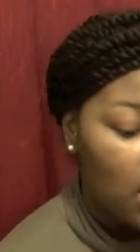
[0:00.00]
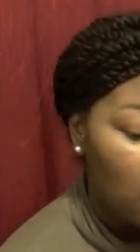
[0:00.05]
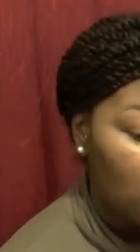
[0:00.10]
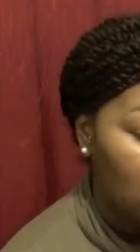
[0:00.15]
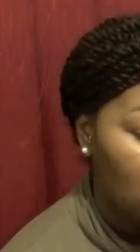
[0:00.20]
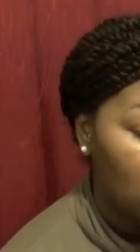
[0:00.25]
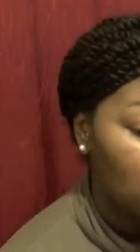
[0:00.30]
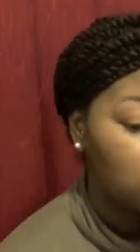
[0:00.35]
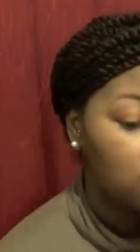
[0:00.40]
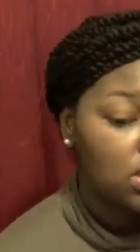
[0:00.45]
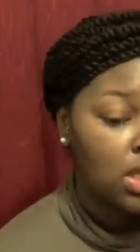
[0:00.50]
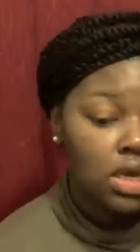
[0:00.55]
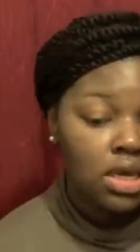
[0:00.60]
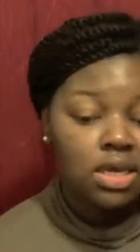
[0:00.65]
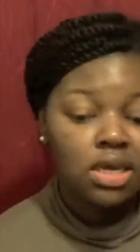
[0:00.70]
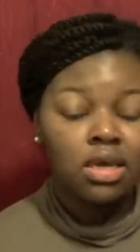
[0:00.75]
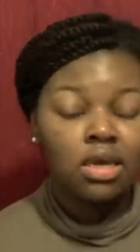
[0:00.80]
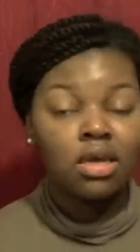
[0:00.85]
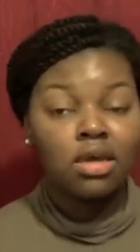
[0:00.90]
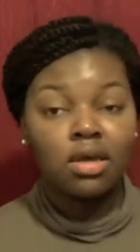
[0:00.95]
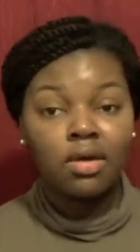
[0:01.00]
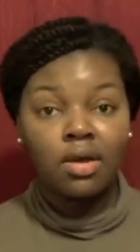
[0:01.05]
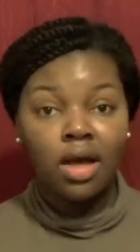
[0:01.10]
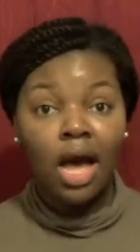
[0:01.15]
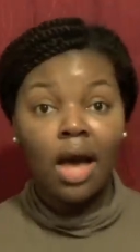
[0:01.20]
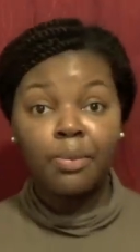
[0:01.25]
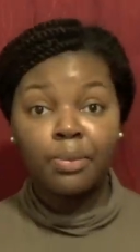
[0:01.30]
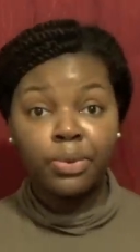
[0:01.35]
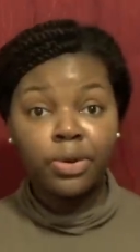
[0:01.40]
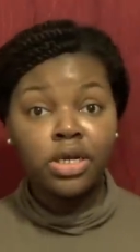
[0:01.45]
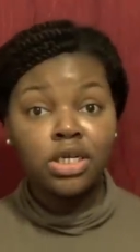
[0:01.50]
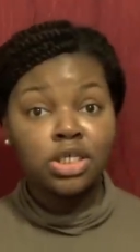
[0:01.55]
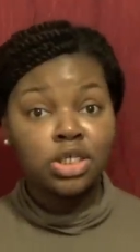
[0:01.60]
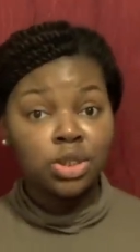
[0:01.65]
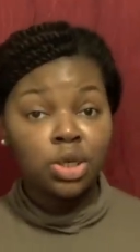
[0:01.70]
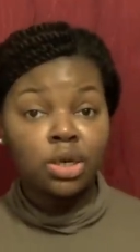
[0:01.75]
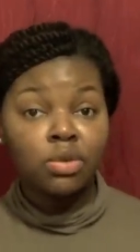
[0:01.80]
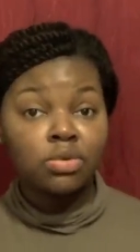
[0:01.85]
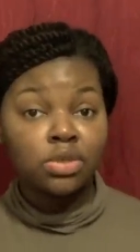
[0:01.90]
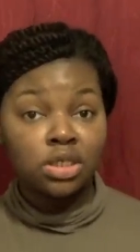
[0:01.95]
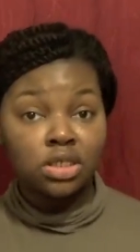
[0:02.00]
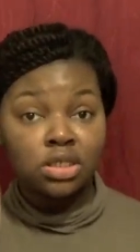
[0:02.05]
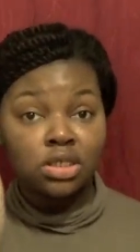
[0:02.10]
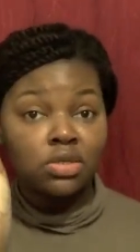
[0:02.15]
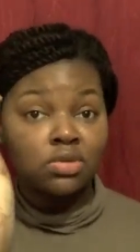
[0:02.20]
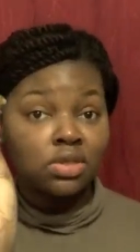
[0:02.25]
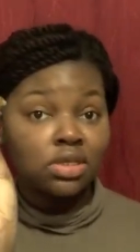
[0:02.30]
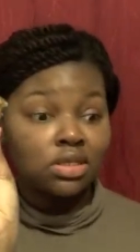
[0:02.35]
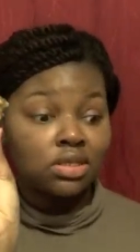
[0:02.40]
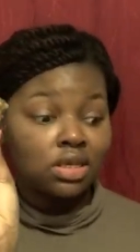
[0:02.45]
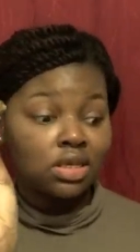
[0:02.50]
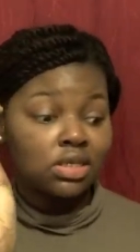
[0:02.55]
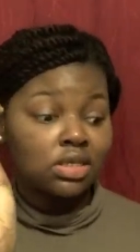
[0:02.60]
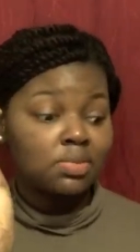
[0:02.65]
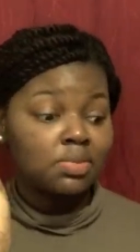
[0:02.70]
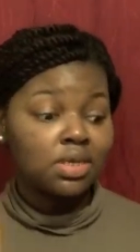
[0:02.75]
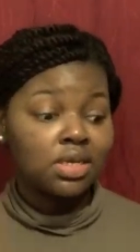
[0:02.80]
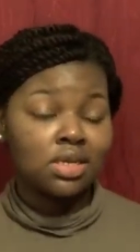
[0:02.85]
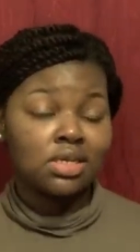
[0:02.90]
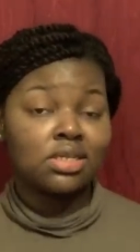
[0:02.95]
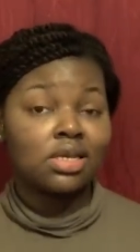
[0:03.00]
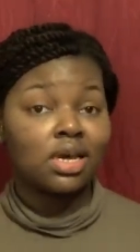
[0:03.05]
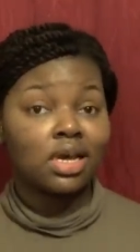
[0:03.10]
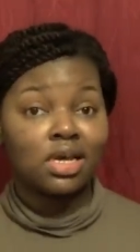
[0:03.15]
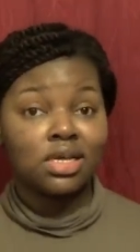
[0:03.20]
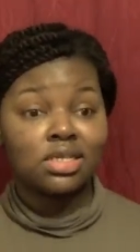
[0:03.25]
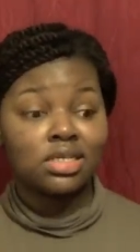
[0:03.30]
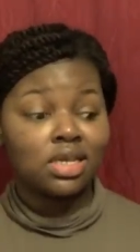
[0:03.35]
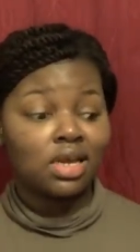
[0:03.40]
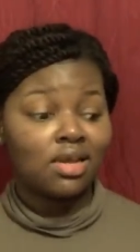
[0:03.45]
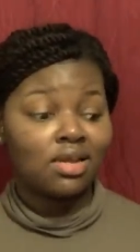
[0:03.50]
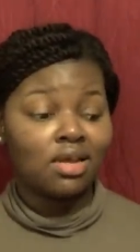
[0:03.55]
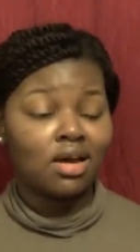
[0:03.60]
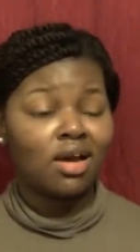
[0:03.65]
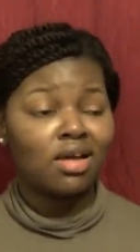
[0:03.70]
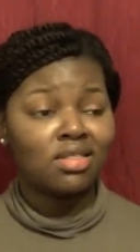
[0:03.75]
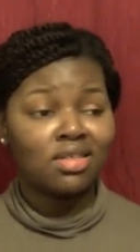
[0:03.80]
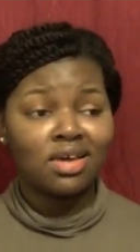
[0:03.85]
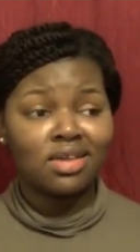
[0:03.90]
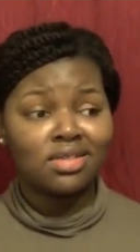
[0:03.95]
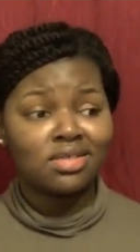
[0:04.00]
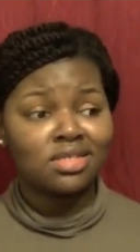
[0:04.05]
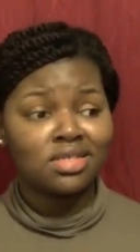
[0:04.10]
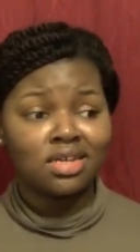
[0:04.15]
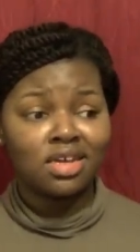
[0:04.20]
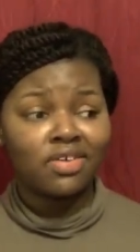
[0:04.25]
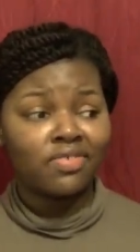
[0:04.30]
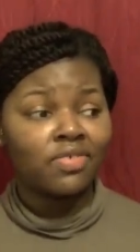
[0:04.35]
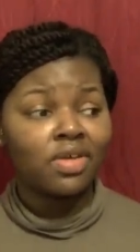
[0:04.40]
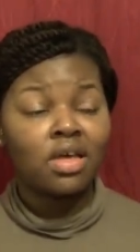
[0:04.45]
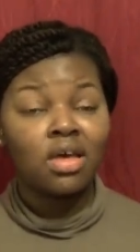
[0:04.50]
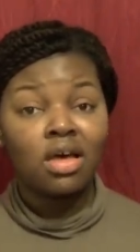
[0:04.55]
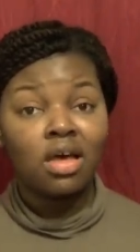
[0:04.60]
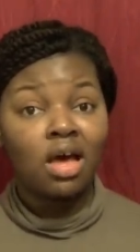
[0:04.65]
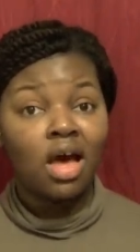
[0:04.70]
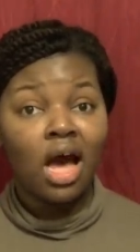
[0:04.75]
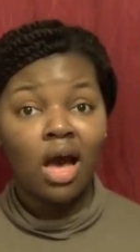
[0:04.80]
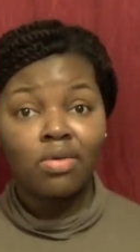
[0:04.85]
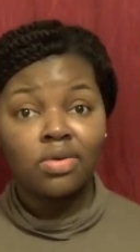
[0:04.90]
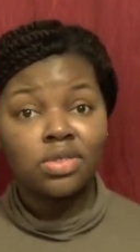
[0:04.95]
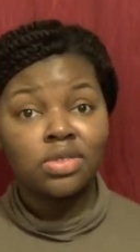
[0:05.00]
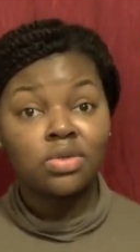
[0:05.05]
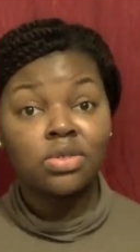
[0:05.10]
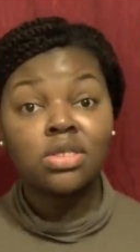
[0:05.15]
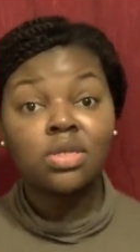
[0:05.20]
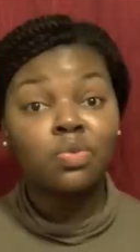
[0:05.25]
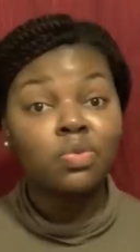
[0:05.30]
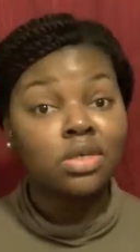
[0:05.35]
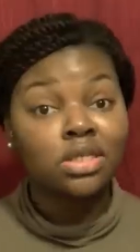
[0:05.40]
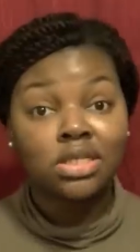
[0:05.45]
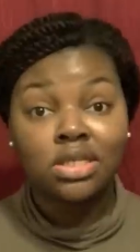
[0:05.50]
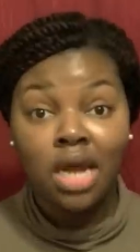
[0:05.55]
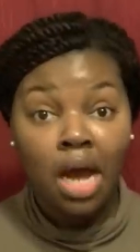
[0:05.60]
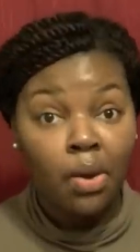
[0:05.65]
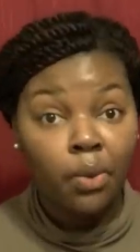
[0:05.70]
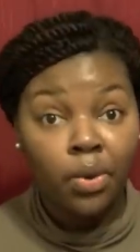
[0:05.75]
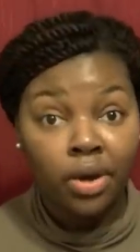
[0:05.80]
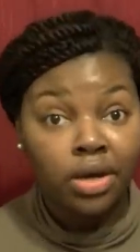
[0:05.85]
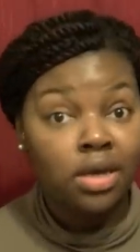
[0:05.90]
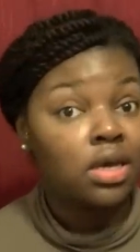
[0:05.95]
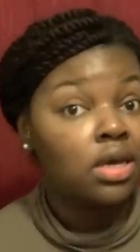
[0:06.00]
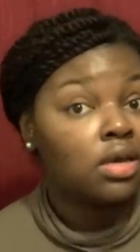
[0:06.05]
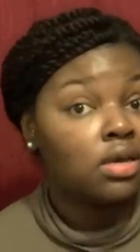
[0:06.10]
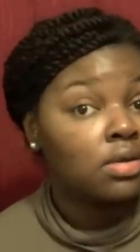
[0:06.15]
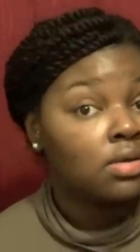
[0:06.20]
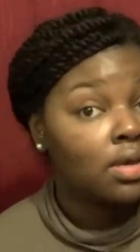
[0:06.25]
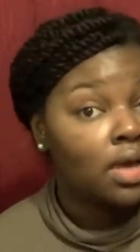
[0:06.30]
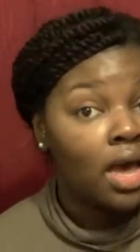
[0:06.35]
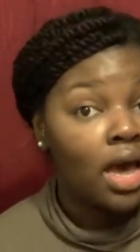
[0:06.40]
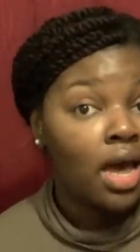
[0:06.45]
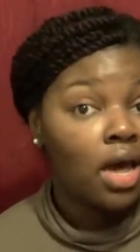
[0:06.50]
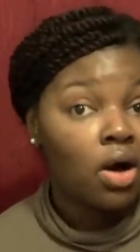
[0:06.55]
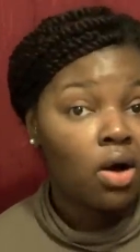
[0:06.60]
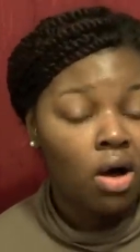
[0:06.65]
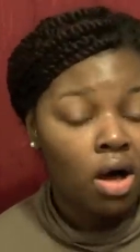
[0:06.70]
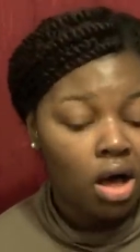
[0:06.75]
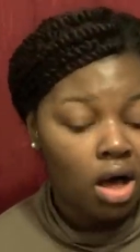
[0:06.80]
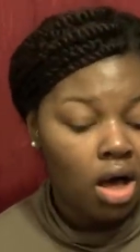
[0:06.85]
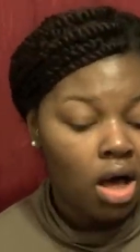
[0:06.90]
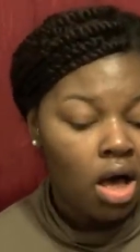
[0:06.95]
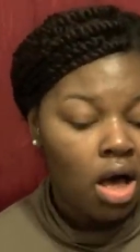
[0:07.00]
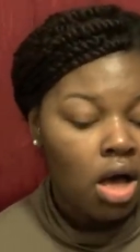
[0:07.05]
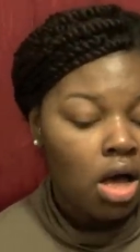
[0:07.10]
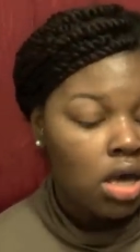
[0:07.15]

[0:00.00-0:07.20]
And I'm thinking, I'm pretty sure I was just using this because, like I said, all the other stuff I was using was not working at all.